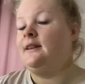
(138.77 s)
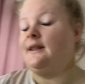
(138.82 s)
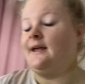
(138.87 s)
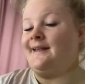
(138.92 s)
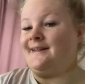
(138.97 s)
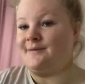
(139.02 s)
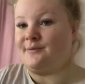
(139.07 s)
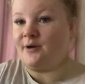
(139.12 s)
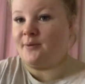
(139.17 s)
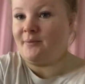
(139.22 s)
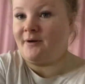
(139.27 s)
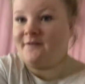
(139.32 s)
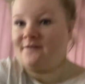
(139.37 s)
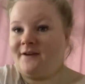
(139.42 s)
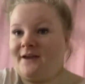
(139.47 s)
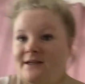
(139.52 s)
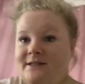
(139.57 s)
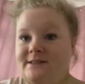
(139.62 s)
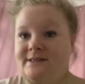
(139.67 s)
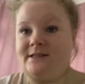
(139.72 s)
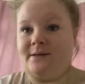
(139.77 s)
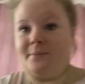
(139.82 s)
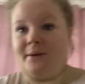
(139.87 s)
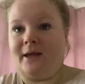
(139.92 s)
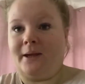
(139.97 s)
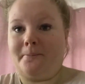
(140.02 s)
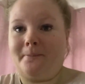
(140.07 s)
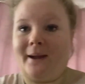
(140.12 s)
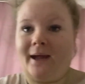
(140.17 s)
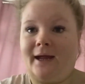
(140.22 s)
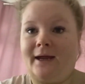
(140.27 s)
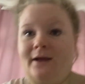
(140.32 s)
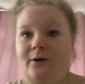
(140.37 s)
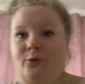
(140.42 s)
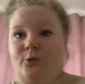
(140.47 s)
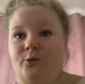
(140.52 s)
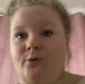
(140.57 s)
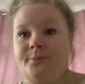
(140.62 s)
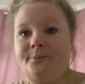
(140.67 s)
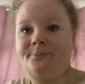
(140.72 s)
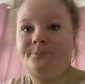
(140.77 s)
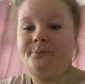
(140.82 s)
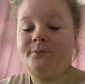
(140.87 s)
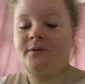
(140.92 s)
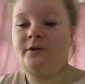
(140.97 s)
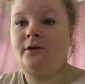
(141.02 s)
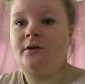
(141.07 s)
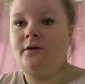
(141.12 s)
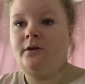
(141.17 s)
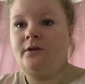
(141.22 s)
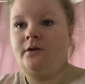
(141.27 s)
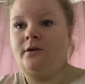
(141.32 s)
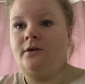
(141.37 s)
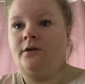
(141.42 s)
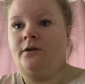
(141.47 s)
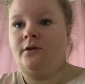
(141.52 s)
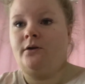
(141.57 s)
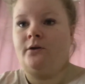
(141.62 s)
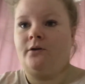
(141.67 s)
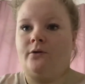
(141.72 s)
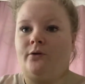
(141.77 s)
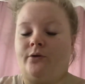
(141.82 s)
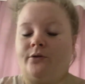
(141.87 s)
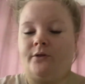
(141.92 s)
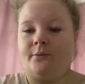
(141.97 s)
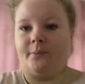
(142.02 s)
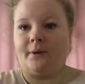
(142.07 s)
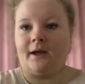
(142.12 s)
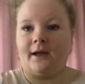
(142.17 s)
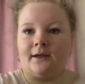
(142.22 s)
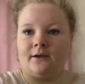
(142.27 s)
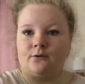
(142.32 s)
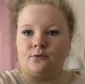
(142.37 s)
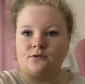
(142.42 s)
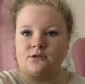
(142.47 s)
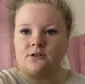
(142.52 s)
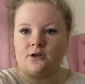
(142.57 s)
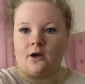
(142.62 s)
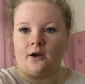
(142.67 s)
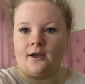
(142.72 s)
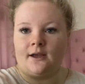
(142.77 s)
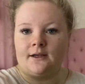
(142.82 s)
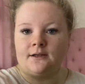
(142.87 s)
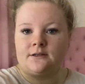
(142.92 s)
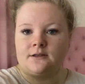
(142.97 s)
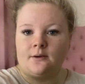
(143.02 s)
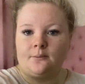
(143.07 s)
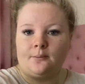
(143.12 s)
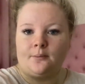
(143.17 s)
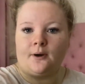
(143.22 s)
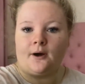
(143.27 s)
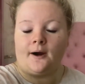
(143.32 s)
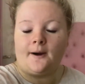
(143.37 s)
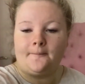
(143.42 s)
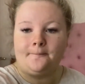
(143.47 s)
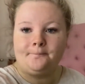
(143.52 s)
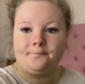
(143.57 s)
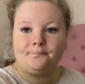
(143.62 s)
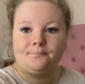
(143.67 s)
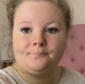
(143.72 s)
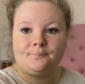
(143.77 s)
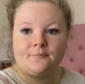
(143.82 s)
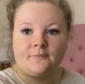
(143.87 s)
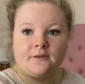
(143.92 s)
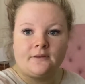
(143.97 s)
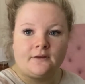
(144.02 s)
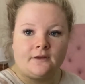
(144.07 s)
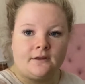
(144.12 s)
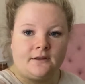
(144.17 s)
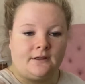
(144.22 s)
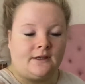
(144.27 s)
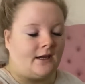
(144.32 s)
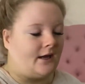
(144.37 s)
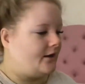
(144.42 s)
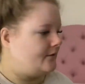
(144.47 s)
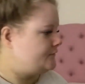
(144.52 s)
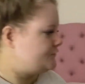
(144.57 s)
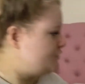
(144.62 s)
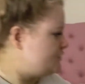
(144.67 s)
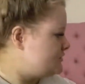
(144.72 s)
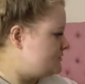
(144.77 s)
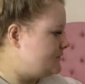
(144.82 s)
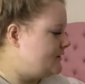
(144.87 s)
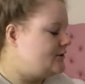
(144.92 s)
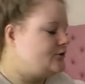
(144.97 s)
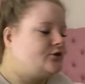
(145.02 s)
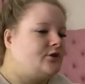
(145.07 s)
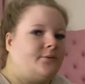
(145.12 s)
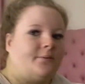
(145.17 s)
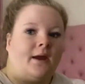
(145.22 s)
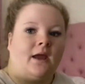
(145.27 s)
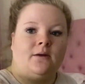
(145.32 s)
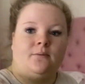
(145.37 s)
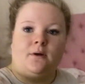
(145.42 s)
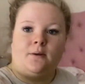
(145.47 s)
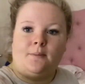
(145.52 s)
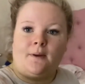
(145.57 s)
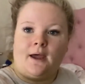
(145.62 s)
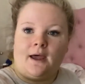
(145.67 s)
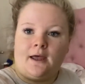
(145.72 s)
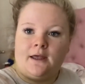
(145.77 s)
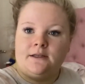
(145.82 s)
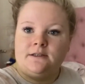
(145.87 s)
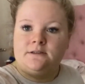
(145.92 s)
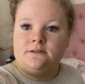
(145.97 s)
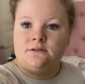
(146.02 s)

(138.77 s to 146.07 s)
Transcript: That's why my face is a bit pale. On the pale side, but yeah, I've just literally made my bed.